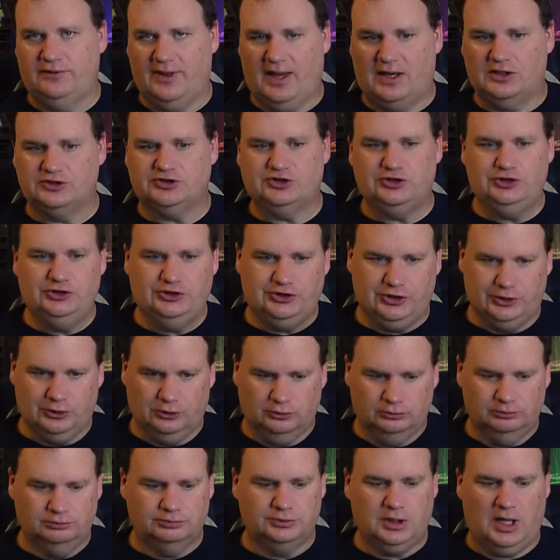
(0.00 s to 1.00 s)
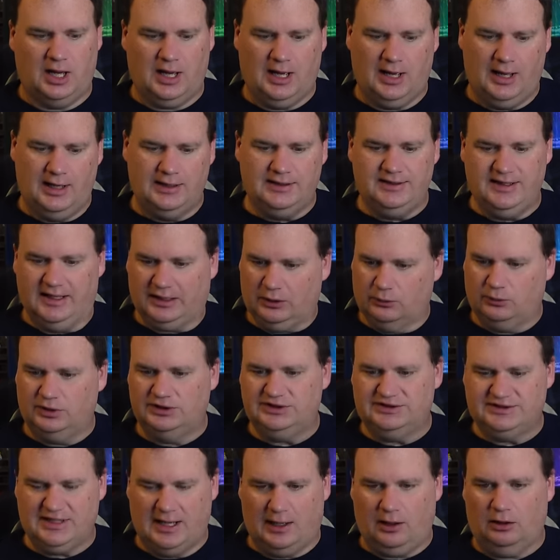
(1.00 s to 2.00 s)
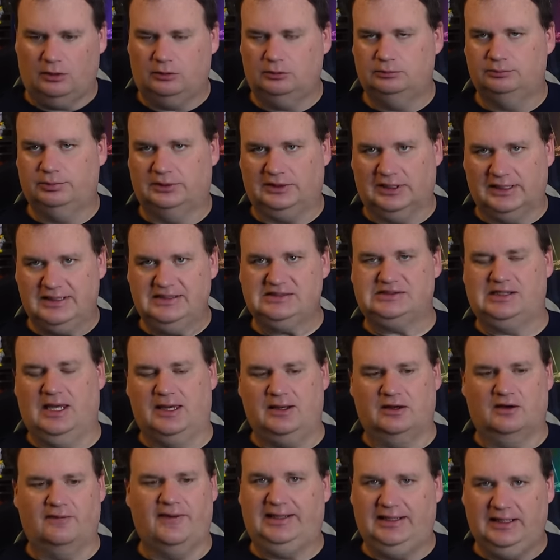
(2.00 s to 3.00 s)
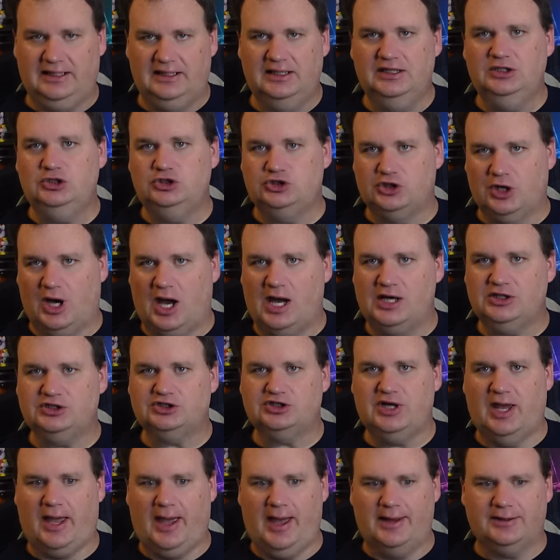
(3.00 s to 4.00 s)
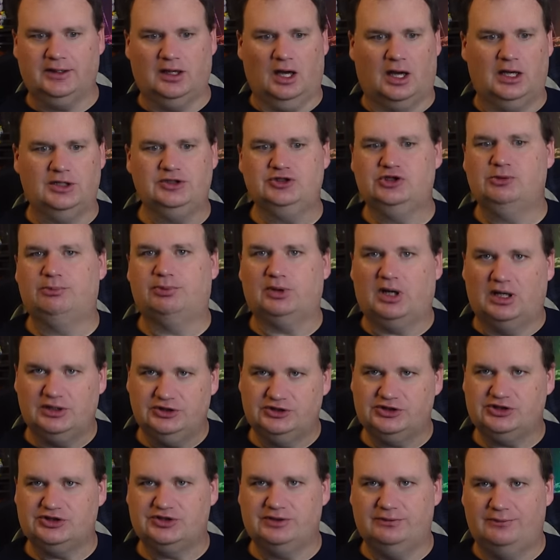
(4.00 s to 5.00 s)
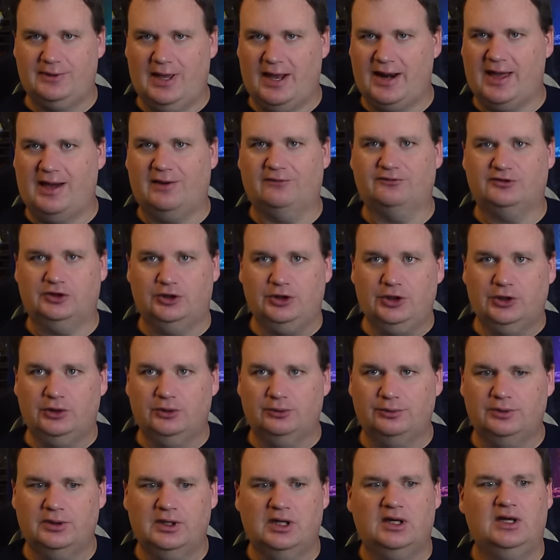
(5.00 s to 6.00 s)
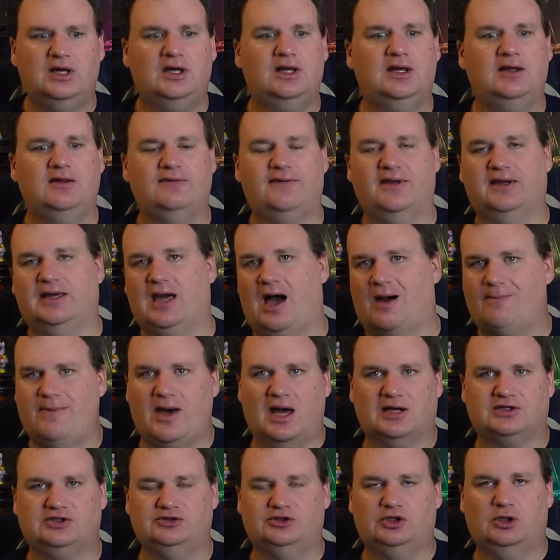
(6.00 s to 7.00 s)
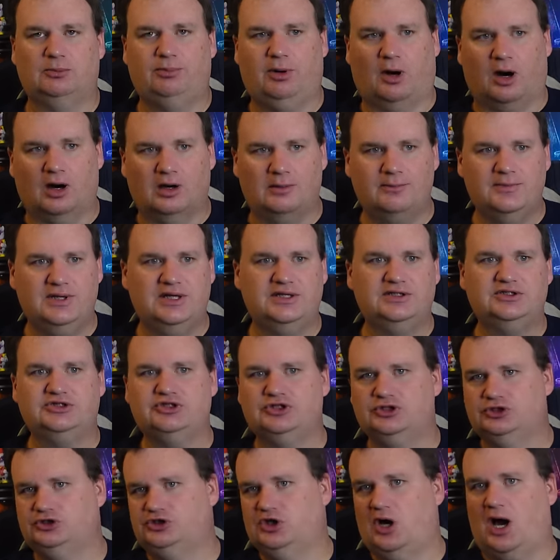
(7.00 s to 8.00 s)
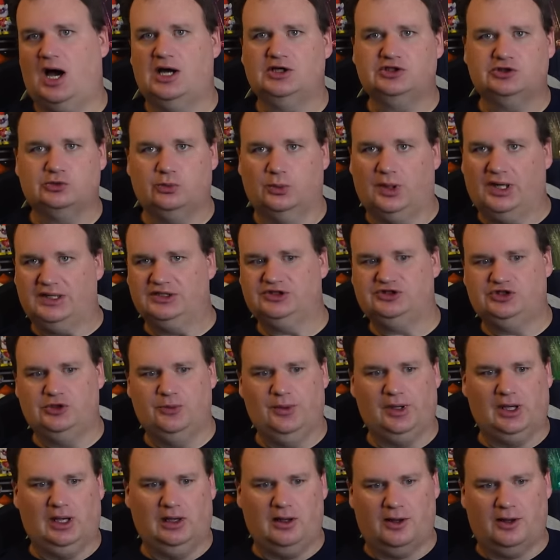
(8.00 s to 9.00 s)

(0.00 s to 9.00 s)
thousand two, uh, Nick would tell police later he and Josh had gone to brunch that afternoon. They got back to their apartment. Josh was doing a